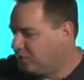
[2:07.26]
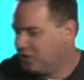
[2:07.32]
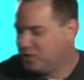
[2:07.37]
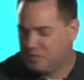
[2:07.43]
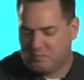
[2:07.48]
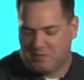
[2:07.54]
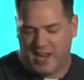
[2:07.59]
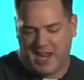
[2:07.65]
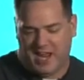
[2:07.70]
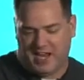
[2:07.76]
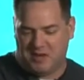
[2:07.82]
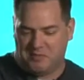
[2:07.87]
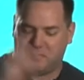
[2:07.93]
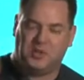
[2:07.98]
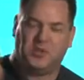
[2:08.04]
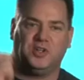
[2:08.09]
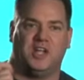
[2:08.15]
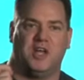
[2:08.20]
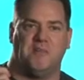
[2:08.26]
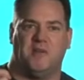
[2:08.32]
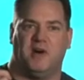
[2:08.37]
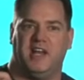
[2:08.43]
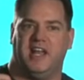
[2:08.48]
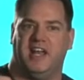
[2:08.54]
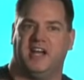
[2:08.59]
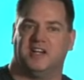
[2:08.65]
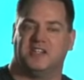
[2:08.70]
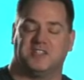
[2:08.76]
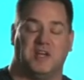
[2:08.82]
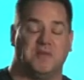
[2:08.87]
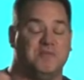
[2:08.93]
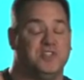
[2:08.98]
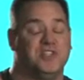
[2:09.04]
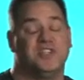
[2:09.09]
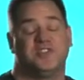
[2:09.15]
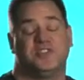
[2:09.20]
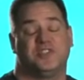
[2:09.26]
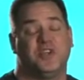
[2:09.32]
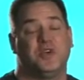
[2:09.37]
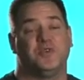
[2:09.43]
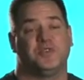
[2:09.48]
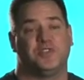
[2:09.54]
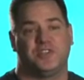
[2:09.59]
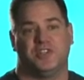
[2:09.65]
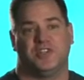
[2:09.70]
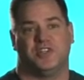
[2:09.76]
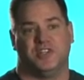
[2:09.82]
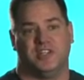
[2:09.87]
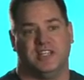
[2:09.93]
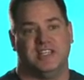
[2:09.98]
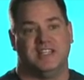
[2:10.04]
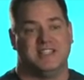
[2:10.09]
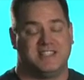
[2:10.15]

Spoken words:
pull it back and pull that money out, because I'm just so certain